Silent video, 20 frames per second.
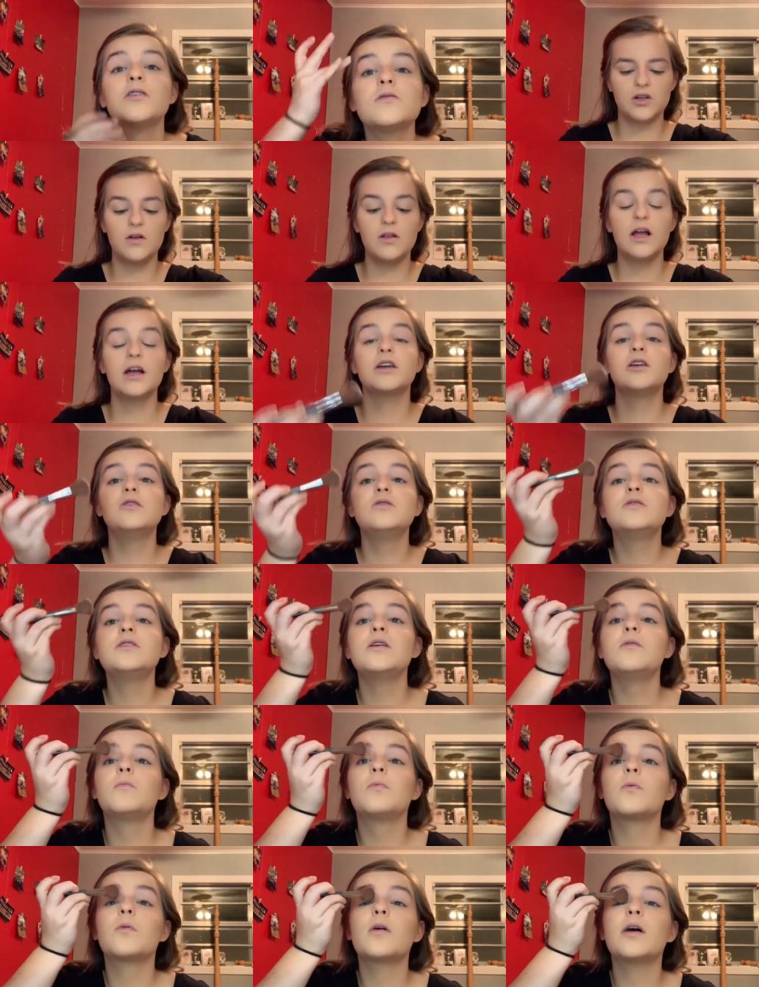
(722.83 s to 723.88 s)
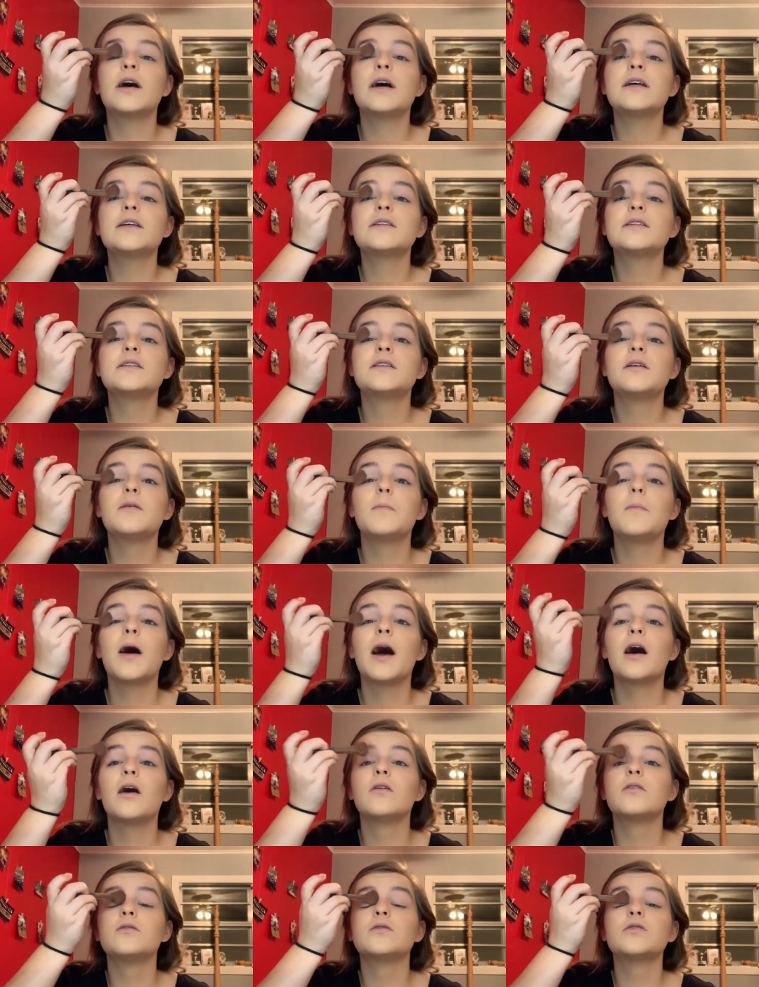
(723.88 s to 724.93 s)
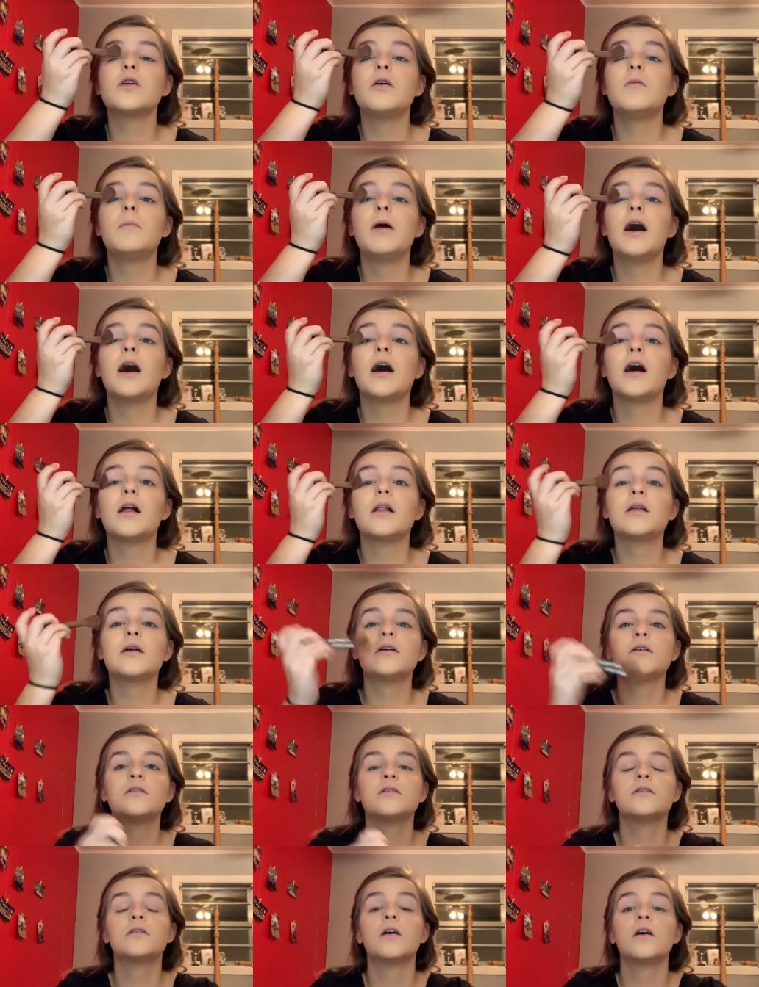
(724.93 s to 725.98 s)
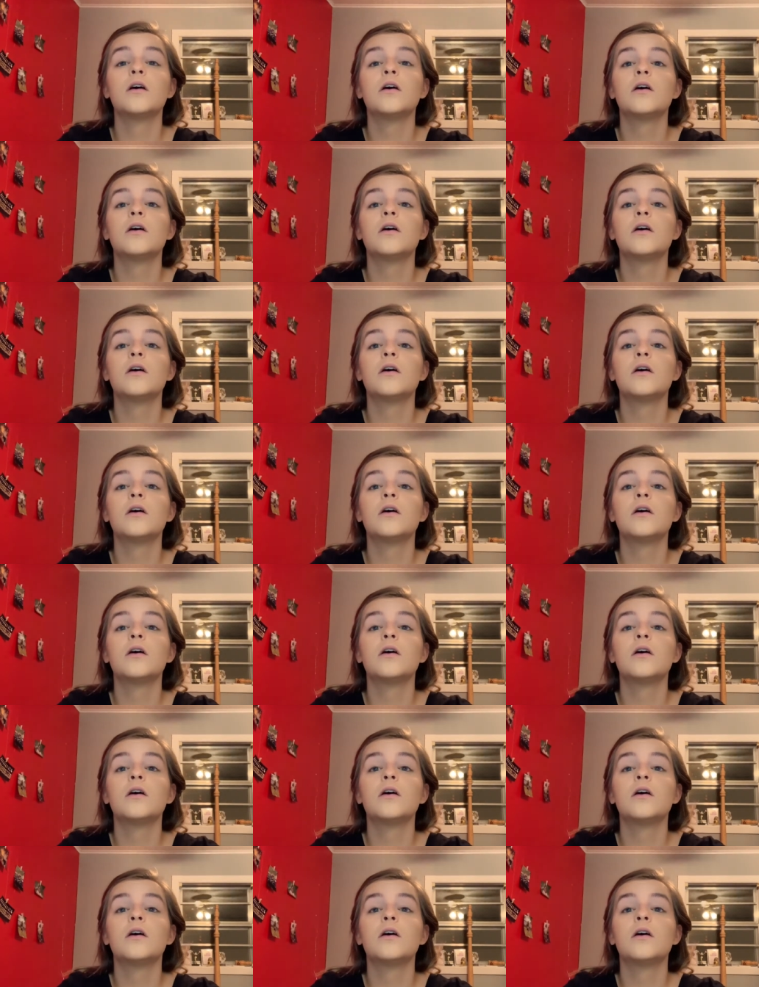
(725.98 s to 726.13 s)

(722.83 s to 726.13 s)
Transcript: I like using pressed powders on my eyelids